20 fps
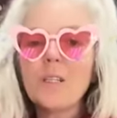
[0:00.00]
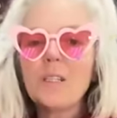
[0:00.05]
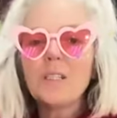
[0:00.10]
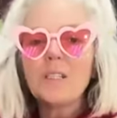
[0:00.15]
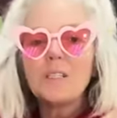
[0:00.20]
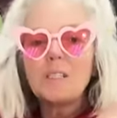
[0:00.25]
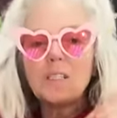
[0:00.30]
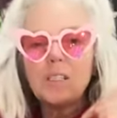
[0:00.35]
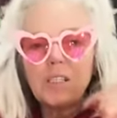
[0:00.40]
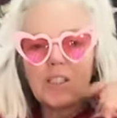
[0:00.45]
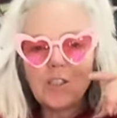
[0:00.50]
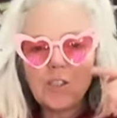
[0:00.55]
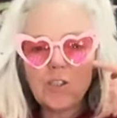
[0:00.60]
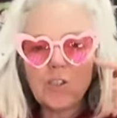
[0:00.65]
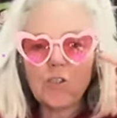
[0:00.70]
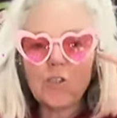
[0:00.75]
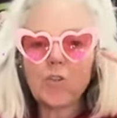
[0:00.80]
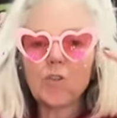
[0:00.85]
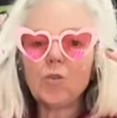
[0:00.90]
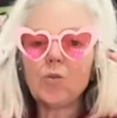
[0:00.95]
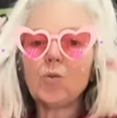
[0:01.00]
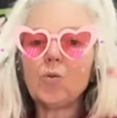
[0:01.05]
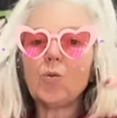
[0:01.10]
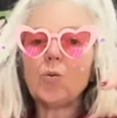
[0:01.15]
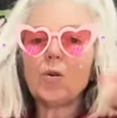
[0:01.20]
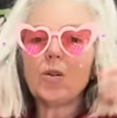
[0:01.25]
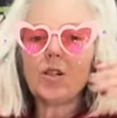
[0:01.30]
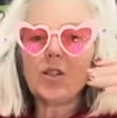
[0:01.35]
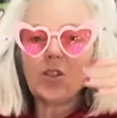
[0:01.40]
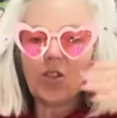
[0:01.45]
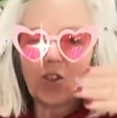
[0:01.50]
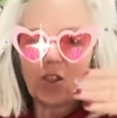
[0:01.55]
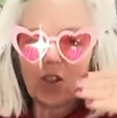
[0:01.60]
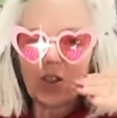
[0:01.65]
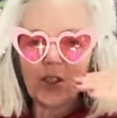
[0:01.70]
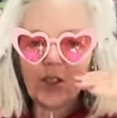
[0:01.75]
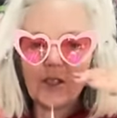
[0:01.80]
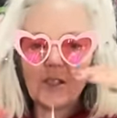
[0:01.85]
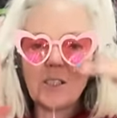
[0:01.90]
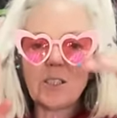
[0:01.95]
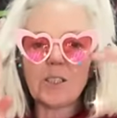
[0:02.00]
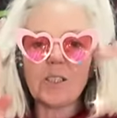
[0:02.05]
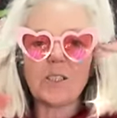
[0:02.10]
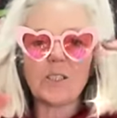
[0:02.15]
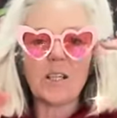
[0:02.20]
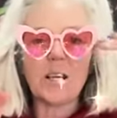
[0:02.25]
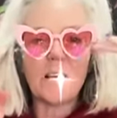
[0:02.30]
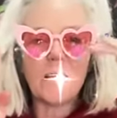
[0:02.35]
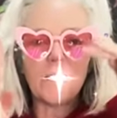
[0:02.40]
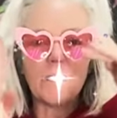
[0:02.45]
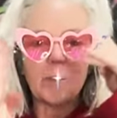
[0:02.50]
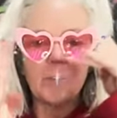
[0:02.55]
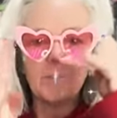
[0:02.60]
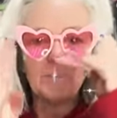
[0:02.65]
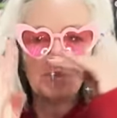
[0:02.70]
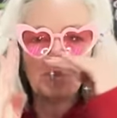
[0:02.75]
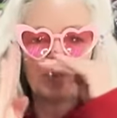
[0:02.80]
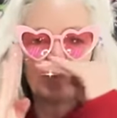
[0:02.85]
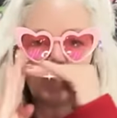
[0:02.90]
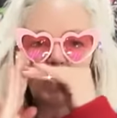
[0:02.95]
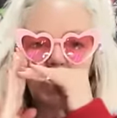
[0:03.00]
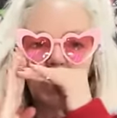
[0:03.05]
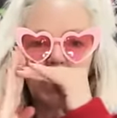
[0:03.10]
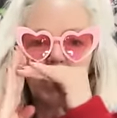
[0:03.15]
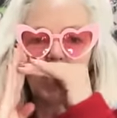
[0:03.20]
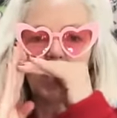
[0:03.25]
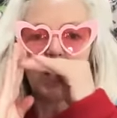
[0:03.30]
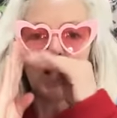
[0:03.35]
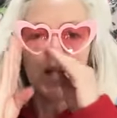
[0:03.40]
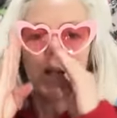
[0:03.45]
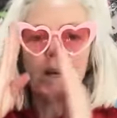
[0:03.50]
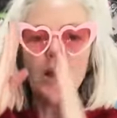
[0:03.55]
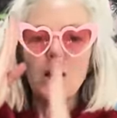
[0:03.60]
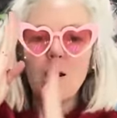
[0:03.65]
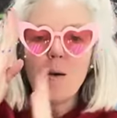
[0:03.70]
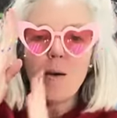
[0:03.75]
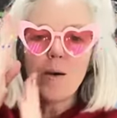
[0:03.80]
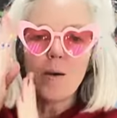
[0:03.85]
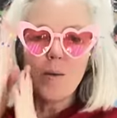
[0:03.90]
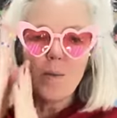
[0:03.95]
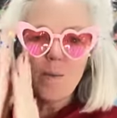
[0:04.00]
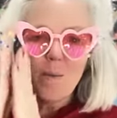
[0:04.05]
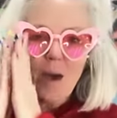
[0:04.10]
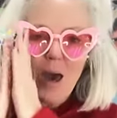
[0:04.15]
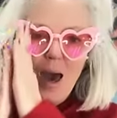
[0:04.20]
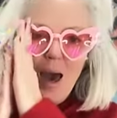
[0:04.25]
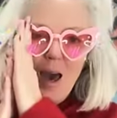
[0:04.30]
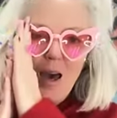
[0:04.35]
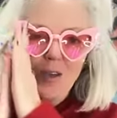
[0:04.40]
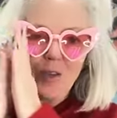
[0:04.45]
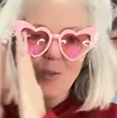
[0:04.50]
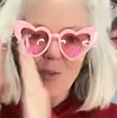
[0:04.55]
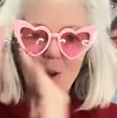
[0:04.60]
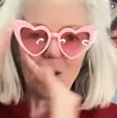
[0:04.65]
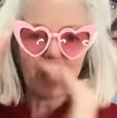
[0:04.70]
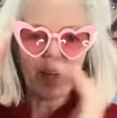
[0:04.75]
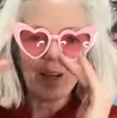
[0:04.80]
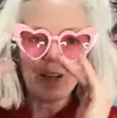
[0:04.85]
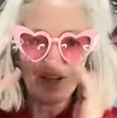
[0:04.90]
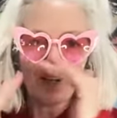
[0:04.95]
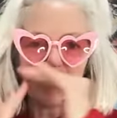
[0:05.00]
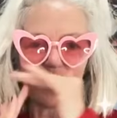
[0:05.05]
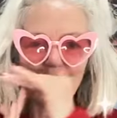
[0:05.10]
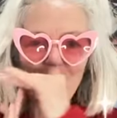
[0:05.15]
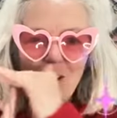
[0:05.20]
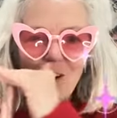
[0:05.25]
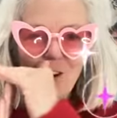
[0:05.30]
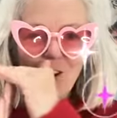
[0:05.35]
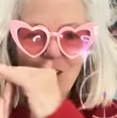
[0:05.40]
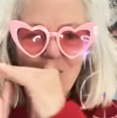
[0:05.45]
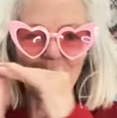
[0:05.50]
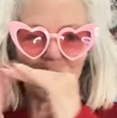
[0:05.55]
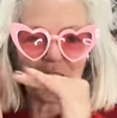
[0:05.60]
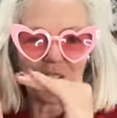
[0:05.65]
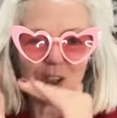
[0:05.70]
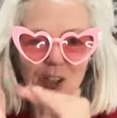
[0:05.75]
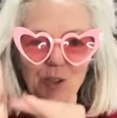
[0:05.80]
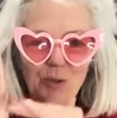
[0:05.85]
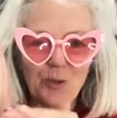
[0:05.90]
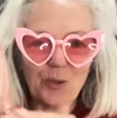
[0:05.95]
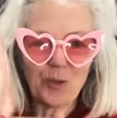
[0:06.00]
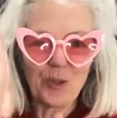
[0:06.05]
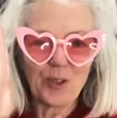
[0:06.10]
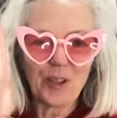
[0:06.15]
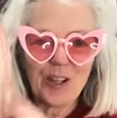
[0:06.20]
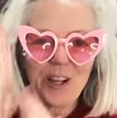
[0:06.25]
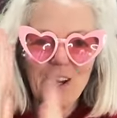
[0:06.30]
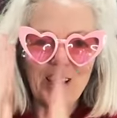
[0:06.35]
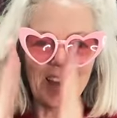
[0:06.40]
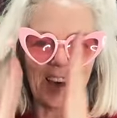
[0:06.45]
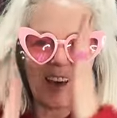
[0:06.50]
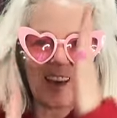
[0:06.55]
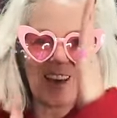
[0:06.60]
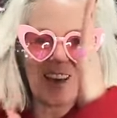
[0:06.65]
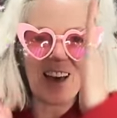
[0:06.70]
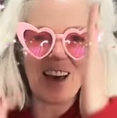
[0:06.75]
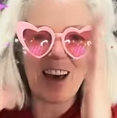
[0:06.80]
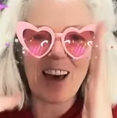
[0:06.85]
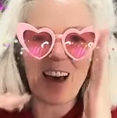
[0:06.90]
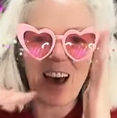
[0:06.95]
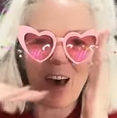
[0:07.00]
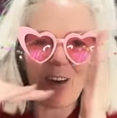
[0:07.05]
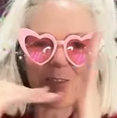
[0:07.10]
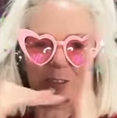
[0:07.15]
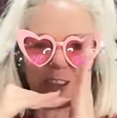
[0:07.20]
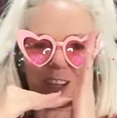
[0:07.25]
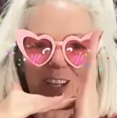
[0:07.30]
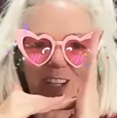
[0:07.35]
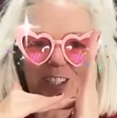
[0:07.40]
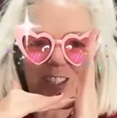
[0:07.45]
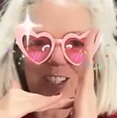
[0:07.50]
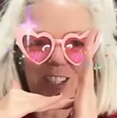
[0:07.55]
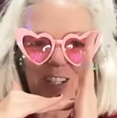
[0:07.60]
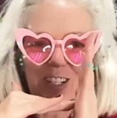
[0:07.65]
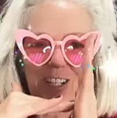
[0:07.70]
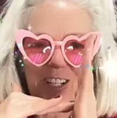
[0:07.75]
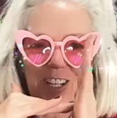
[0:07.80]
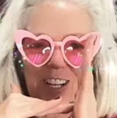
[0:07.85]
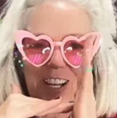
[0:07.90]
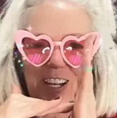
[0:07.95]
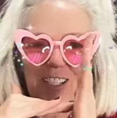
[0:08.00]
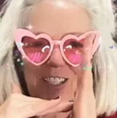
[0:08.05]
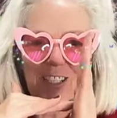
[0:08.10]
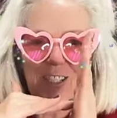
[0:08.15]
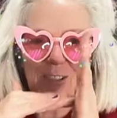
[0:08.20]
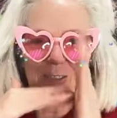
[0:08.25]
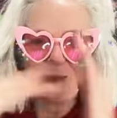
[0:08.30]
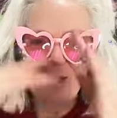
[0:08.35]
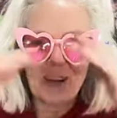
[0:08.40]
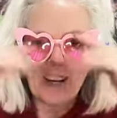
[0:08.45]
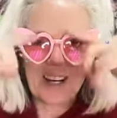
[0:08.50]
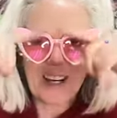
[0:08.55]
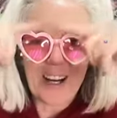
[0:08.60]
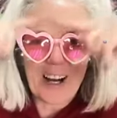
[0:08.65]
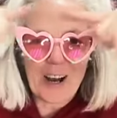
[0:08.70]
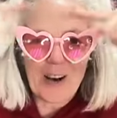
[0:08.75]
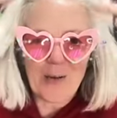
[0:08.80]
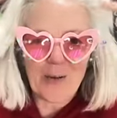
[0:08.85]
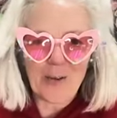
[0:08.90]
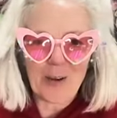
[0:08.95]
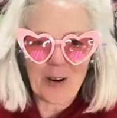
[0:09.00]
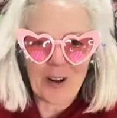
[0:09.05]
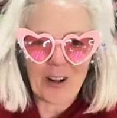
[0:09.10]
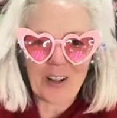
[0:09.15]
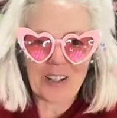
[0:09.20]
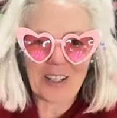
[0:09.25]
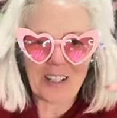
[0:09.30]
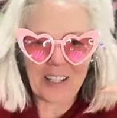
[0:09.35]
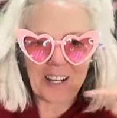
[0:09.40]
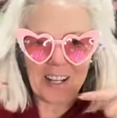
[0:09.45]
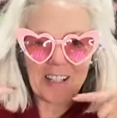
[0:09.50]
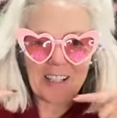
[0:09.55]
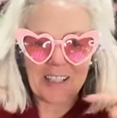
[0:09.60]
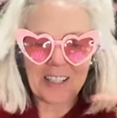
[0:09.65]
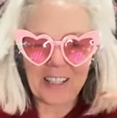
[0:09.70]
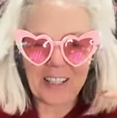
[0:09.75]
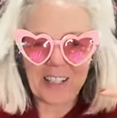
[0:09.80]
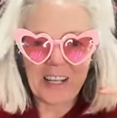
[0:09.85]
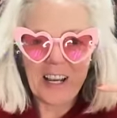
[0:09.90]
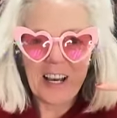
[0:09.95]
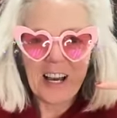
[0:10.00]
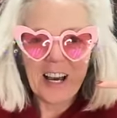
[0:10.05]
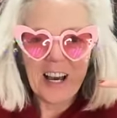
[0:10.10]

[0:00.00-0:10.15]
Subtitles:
it teaches you logistics and math, right? Architectural, how things are connected, right? How we're all connected.